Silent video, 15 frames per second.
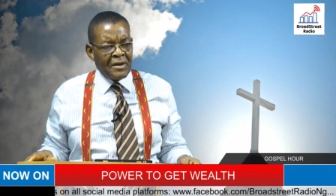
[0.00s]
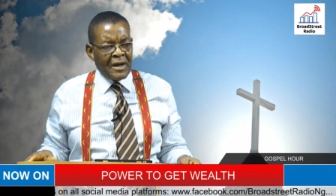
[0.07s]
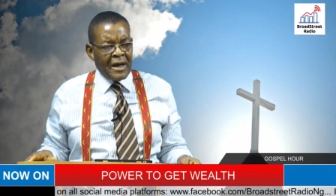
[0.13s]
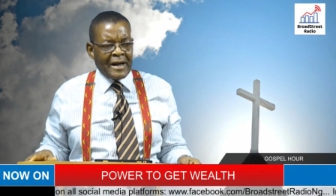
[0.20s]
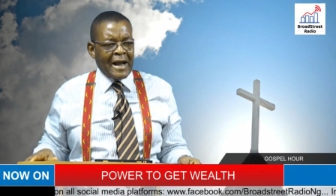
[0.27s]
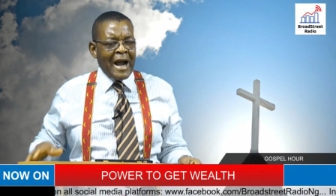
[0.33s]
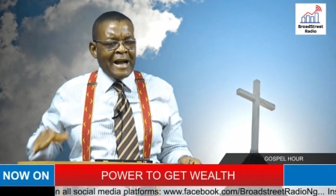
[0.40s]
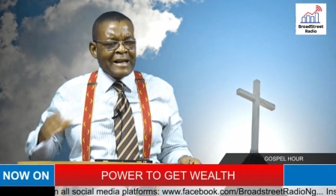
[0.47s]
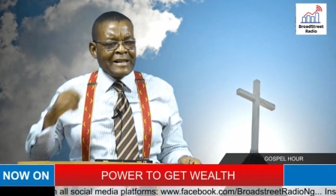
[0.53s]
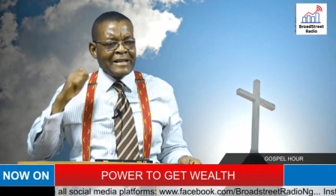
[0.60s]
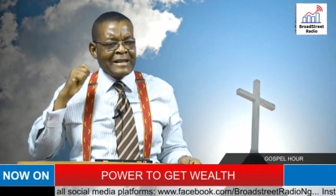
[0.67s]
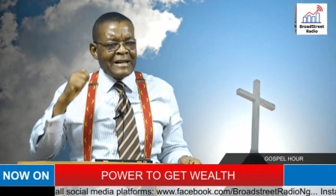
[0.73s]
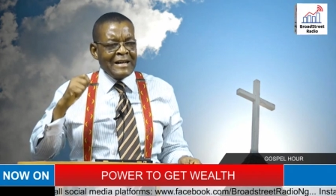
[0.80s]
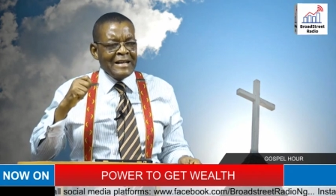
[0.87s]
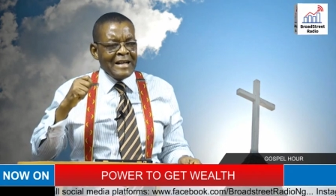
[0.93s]
And I had
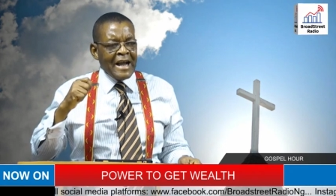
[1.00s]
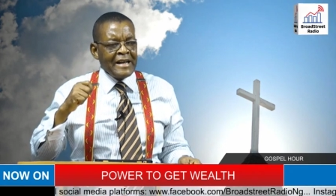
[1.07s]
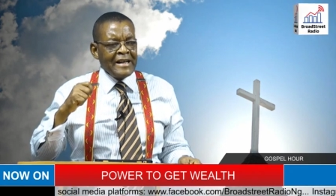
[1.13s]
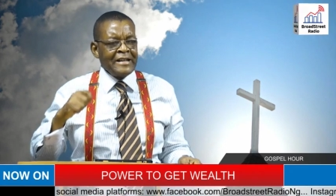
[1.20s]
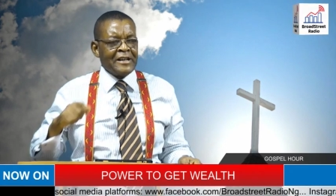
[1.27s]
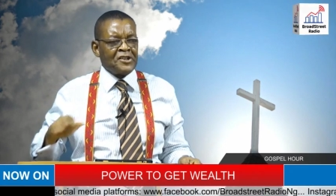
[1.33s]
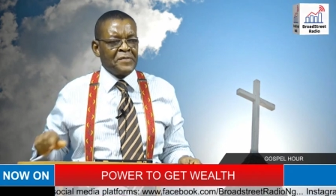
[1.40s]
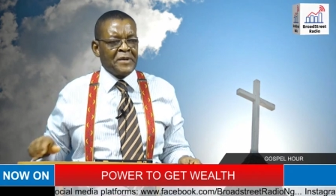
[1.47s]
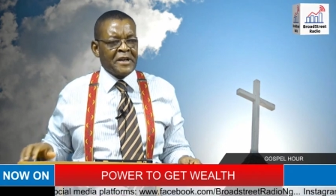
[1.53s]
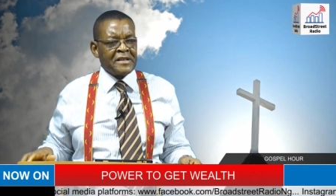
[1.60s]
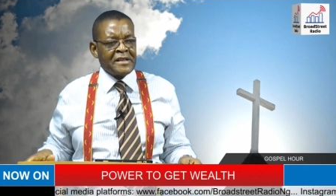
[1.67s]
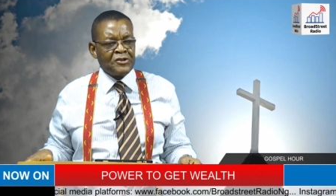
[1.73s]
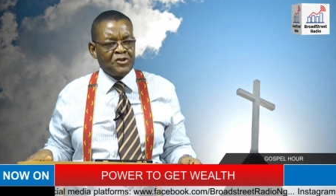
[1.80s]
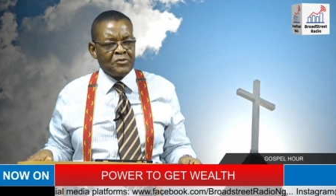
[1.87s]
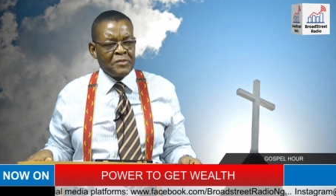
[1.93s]
it clearly, the Spirit
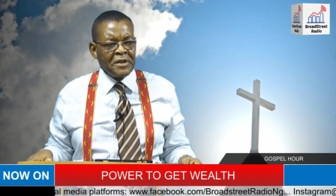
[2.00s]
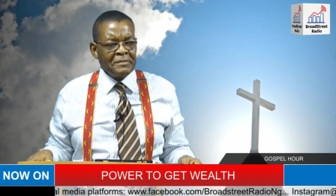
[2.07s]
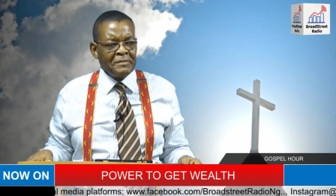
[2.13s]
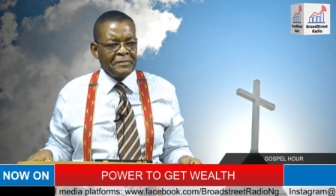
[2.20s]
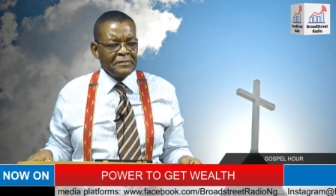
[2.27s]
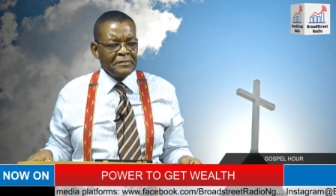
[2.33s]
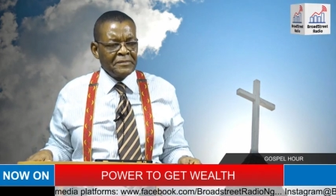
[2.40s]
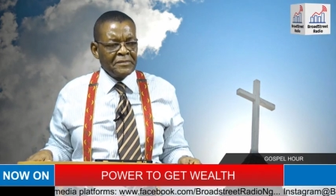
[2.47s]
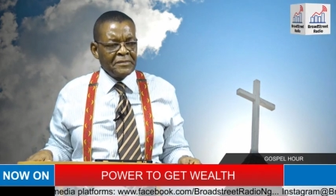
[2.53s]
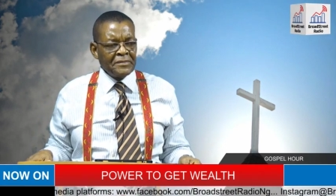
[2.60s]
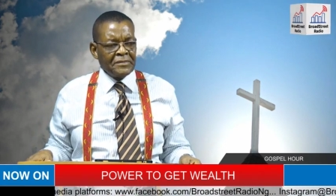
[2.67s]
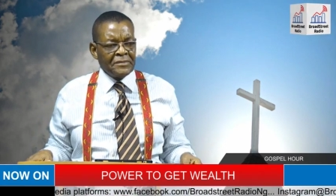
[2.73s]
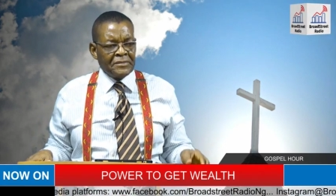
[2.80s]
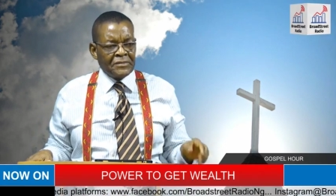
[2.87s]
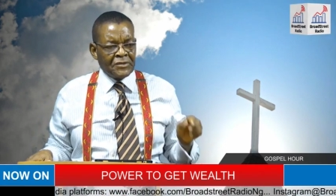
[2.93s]
said to me,
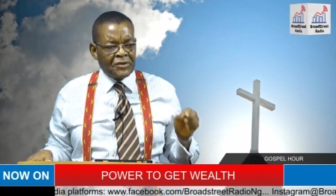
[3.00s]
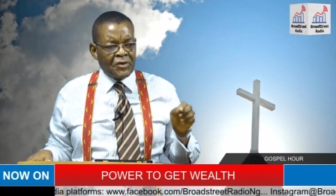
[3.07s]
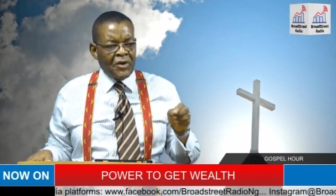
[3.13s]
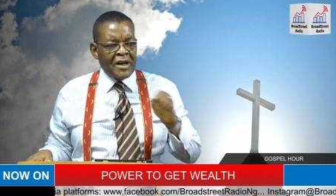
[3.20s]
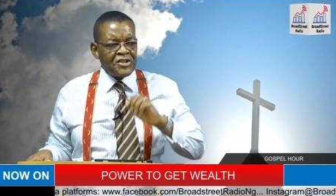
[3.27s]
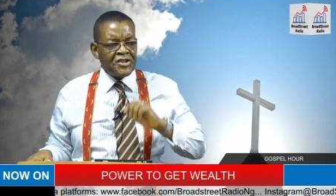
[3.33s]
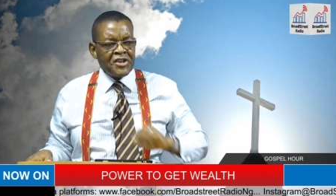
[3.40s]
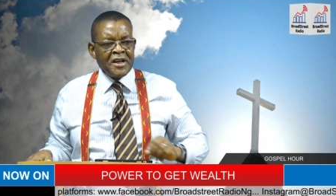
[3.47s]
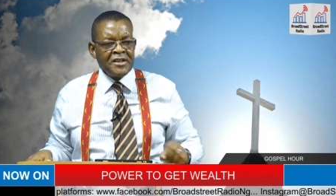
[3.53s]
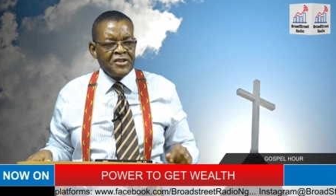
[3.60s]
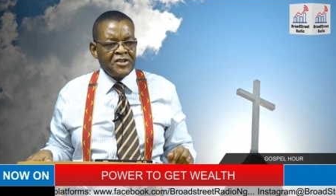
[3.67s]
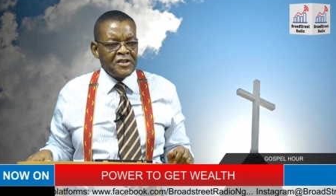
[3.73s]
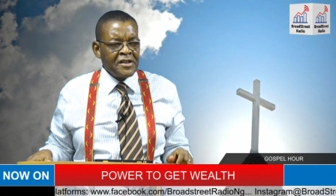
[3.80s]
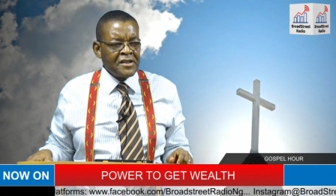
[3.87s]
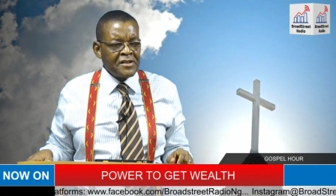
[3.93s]
Go and
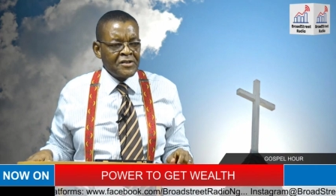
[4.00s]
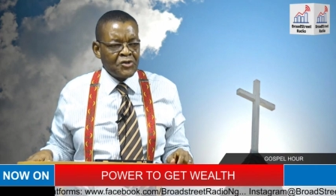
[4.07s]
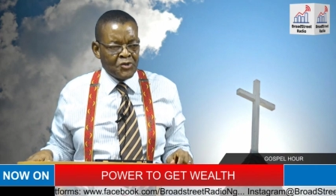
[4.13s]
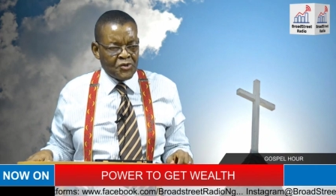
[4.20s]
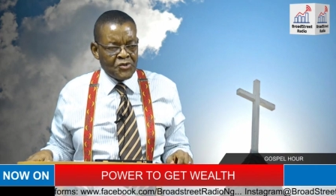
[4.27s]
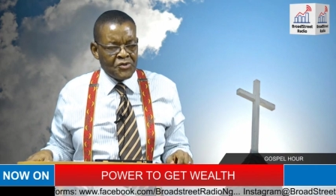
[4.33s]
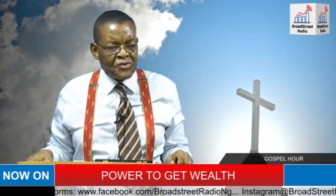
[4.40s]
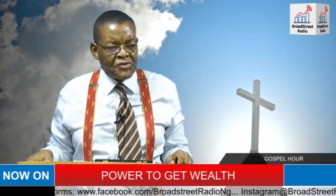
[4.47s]
change this suit.